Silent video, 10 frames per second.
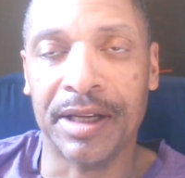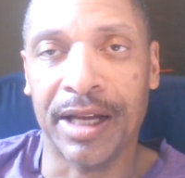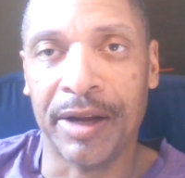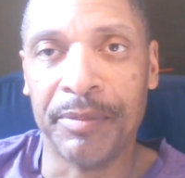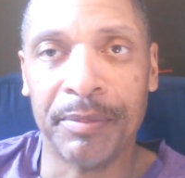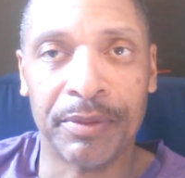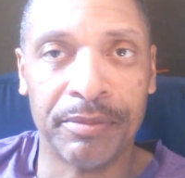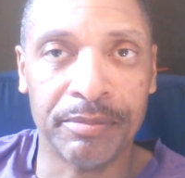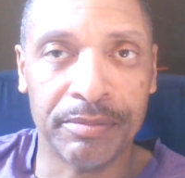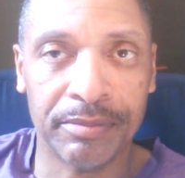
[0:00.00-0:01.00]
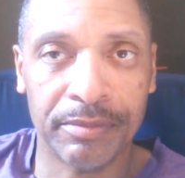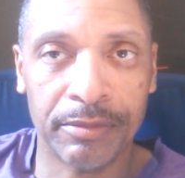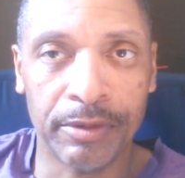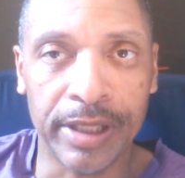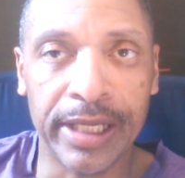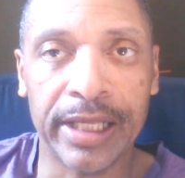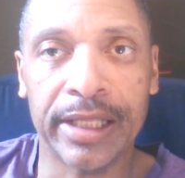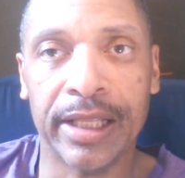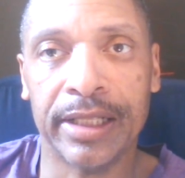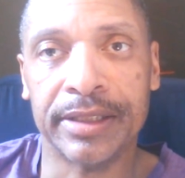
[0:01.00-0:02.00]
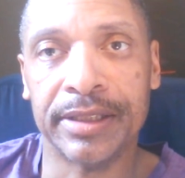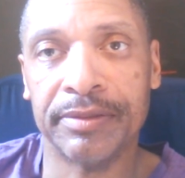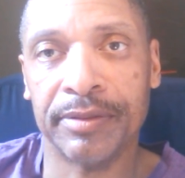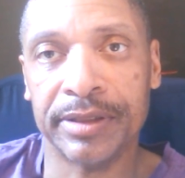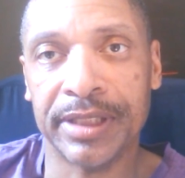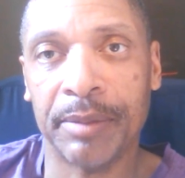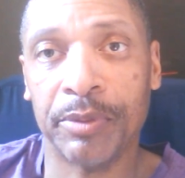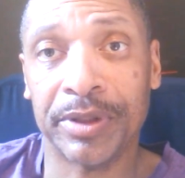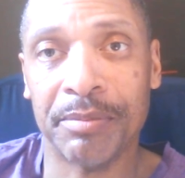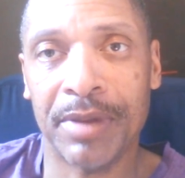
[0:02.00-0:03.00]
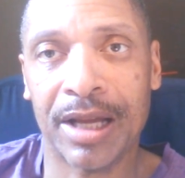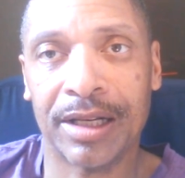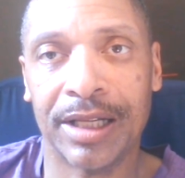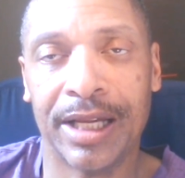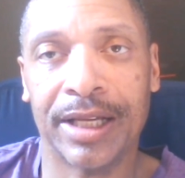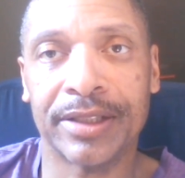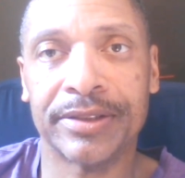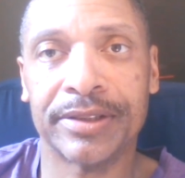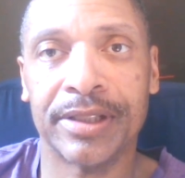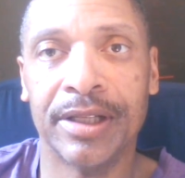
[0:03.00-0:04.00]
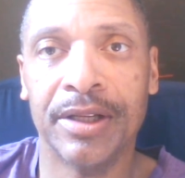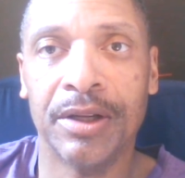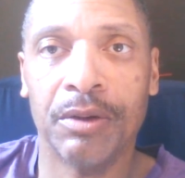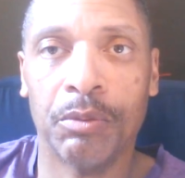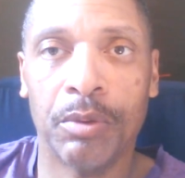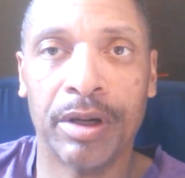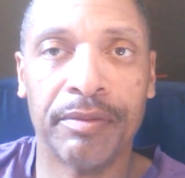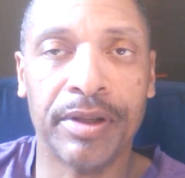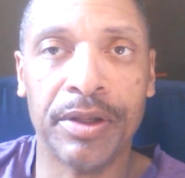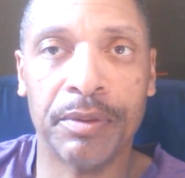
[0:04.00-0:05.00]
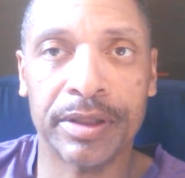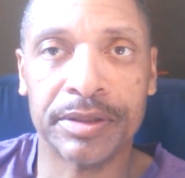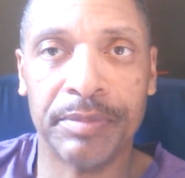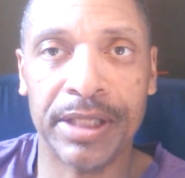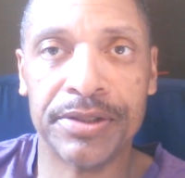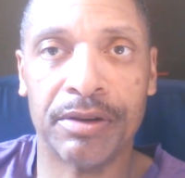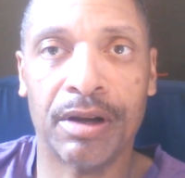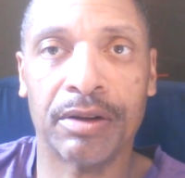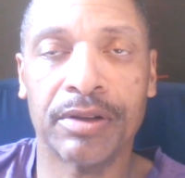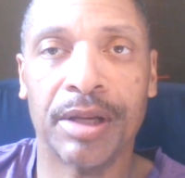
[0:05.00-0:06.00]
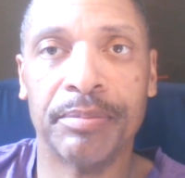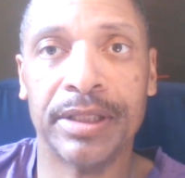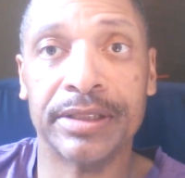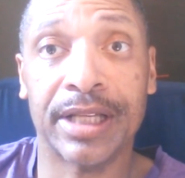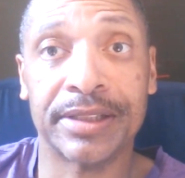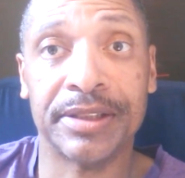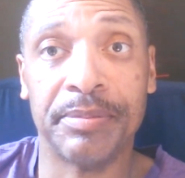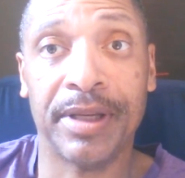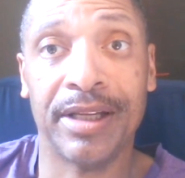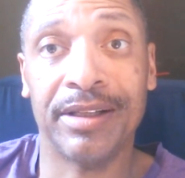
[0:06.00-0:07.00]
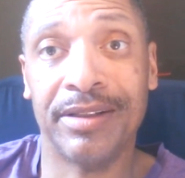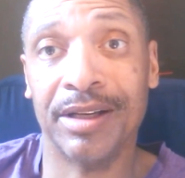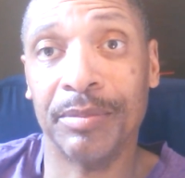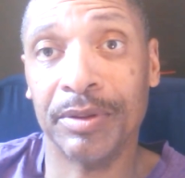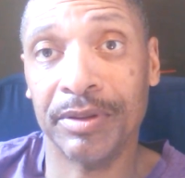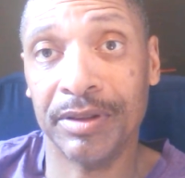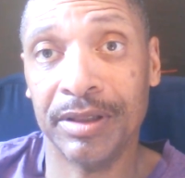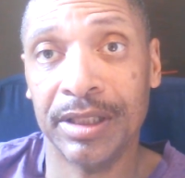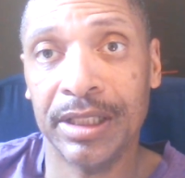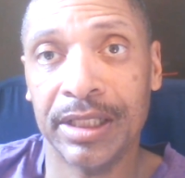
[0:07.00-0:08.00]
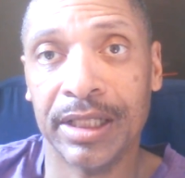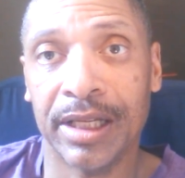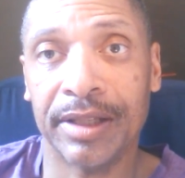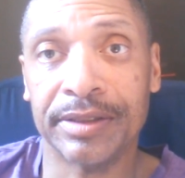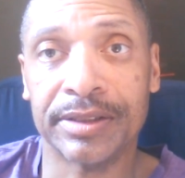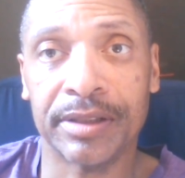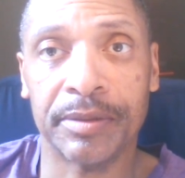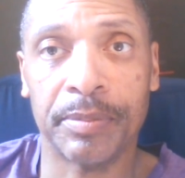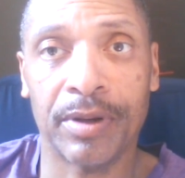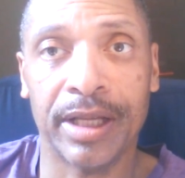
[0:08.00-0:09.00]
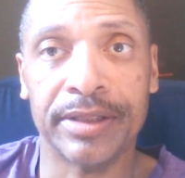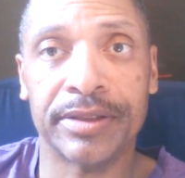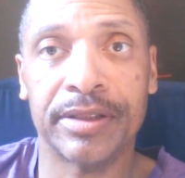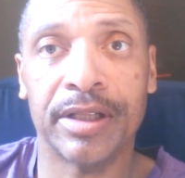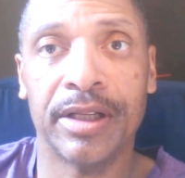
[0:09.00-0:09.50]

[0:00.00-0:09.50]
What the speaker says: remember reading that, for example, with the Model X, one of the US major auto companies actually paid double the sticker price